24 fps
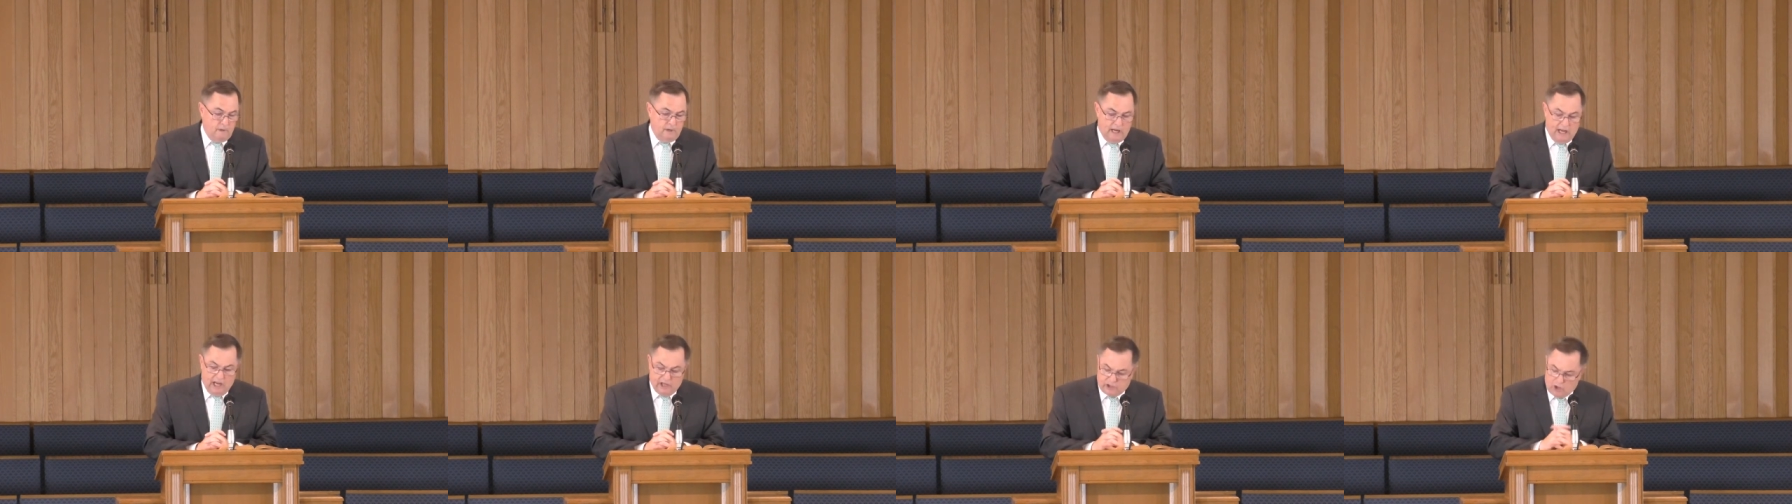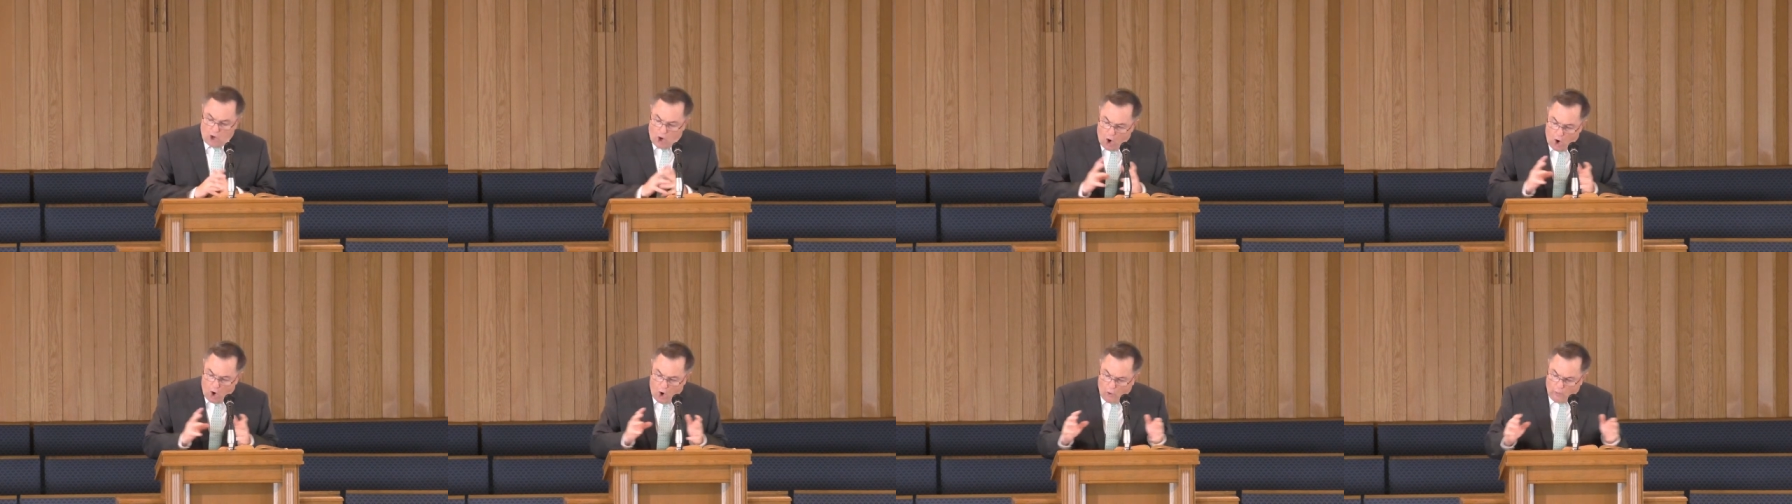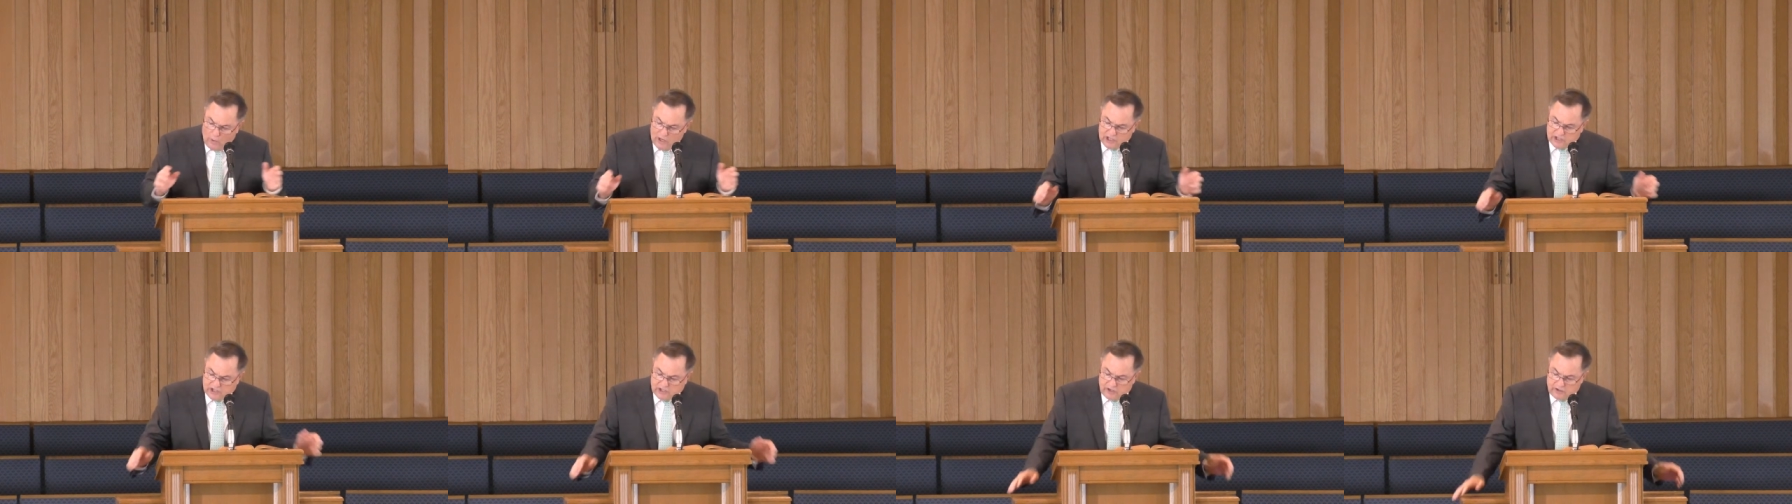It's
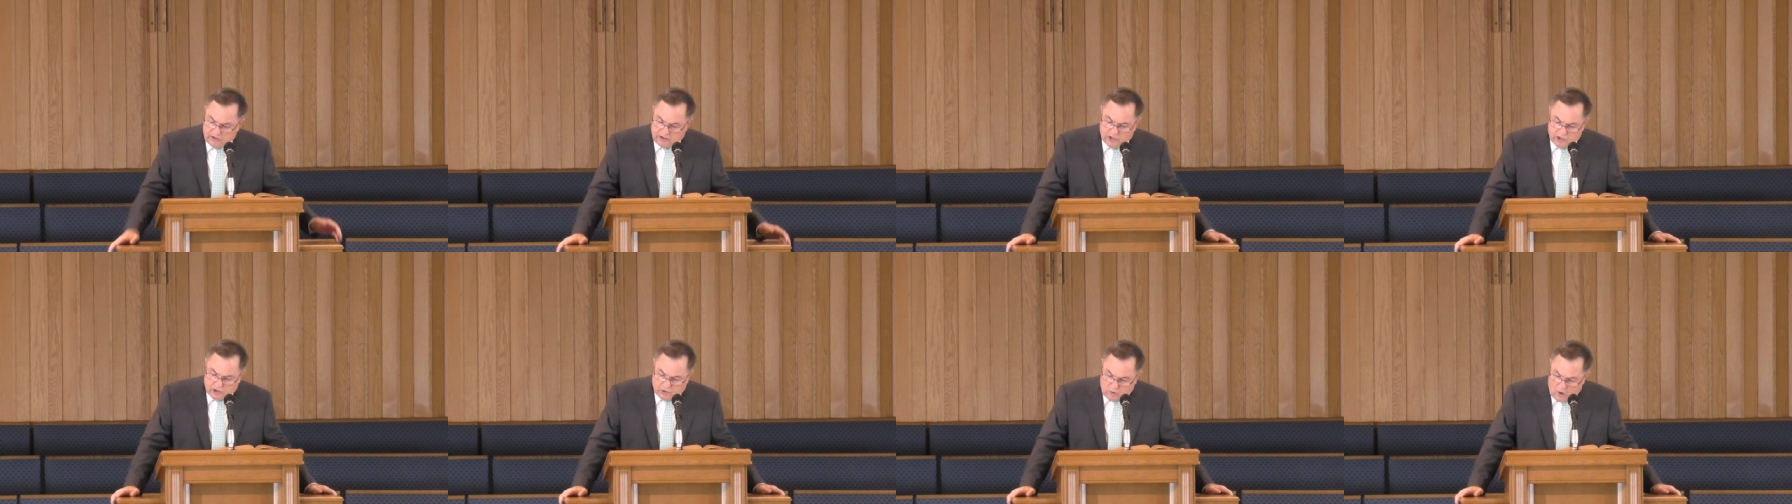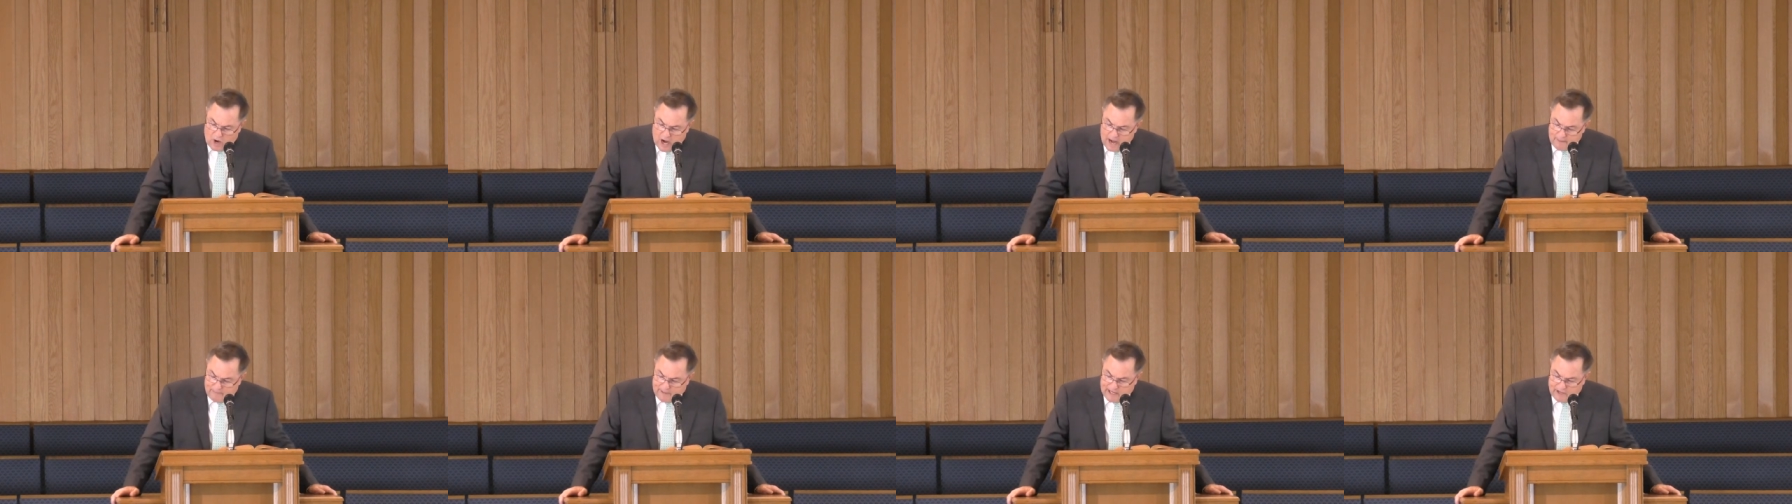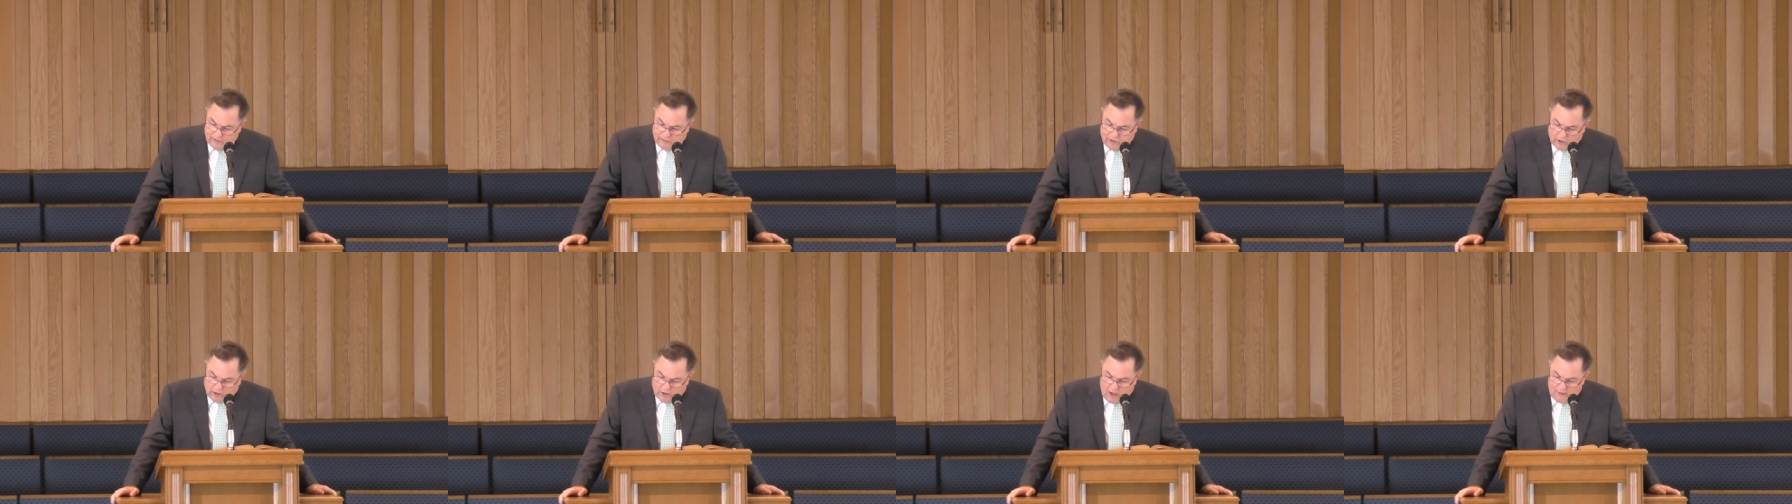always describing
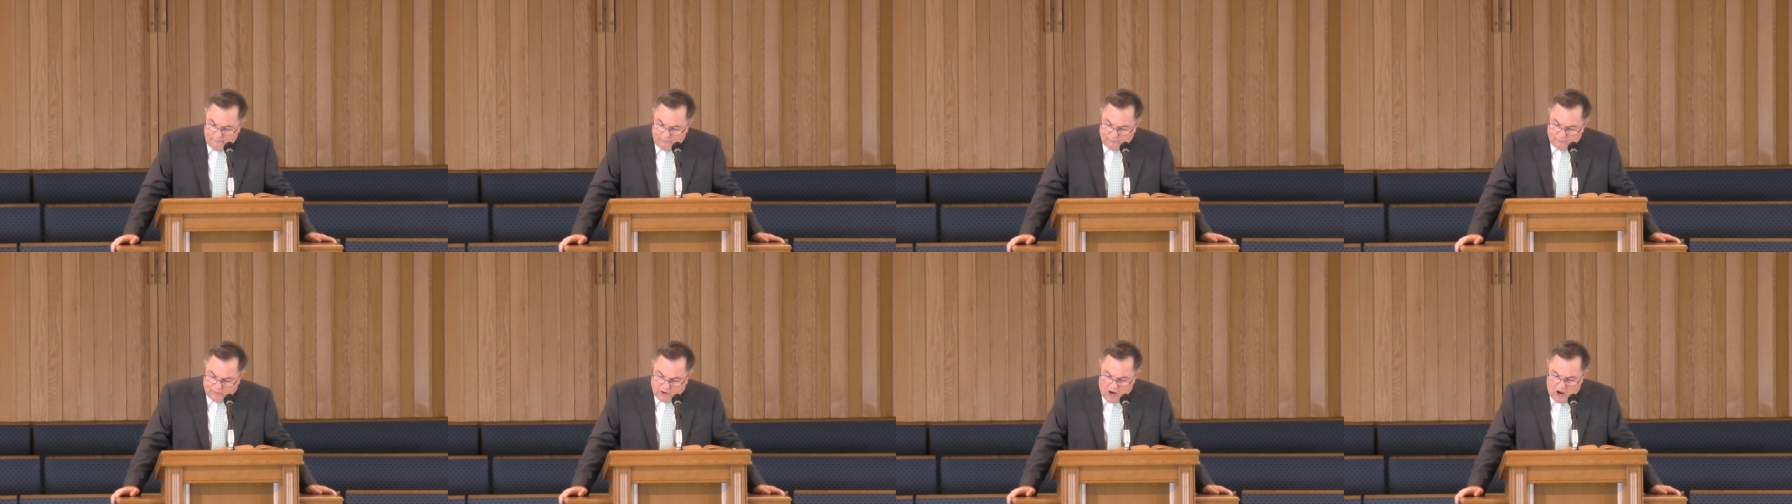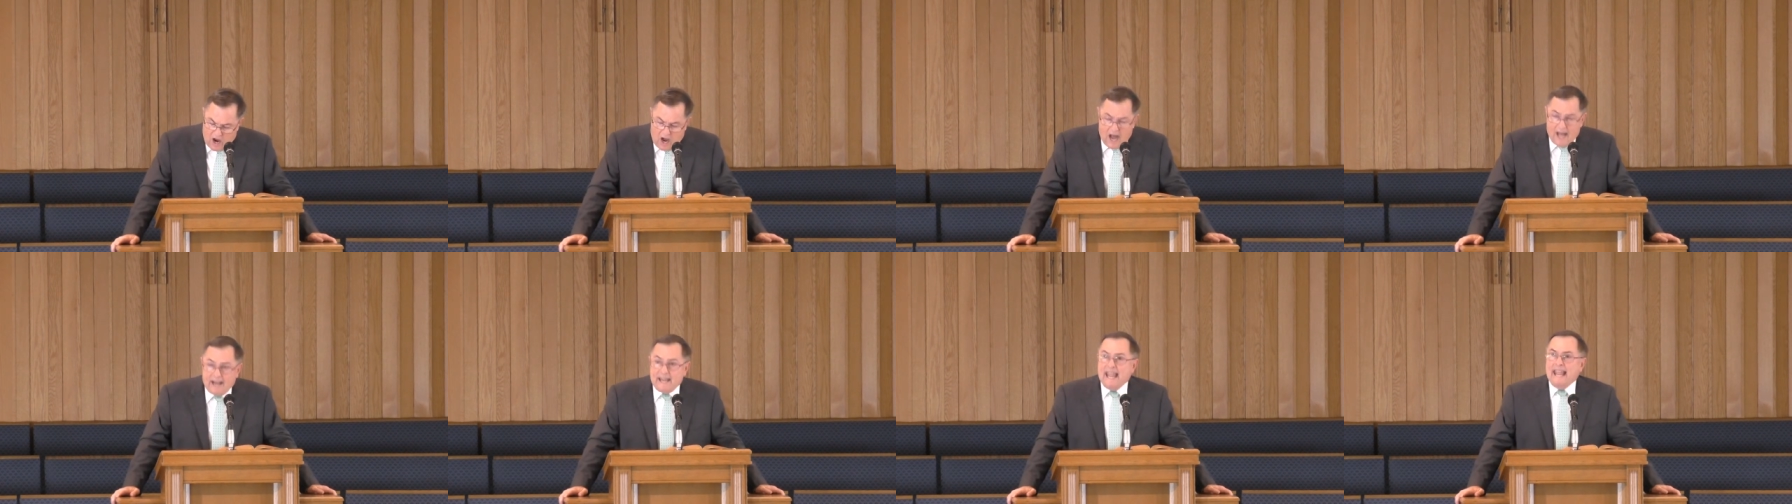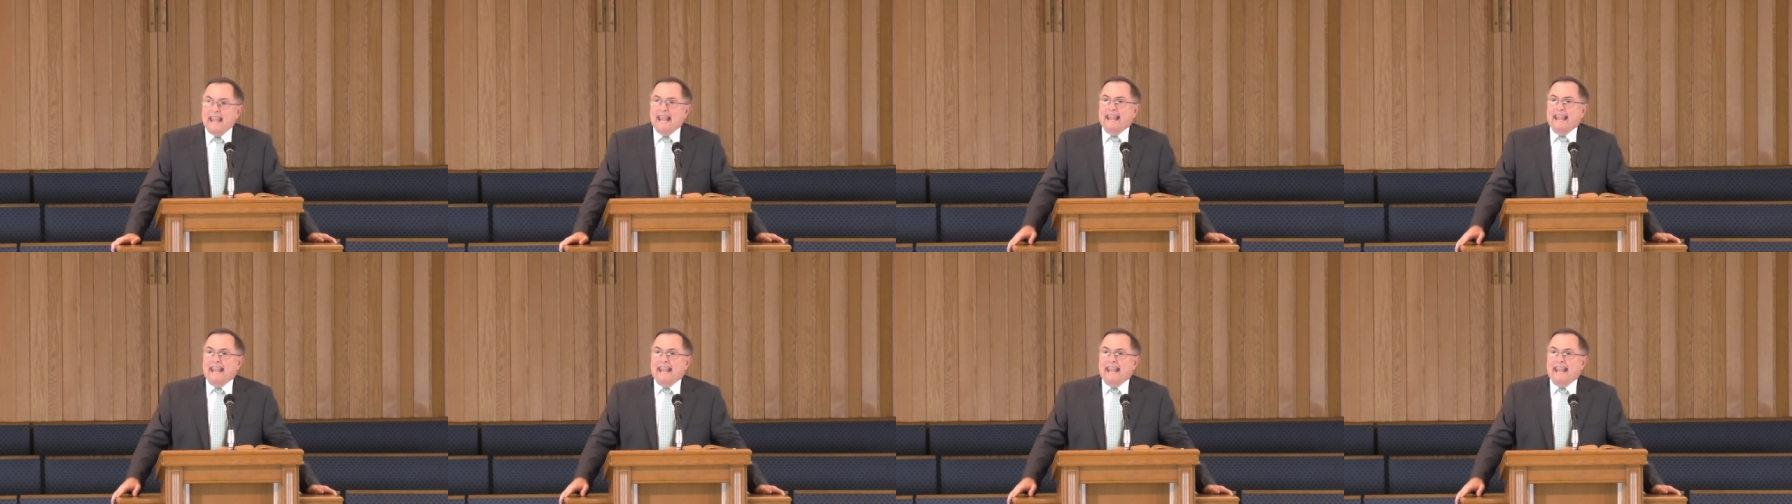the love of God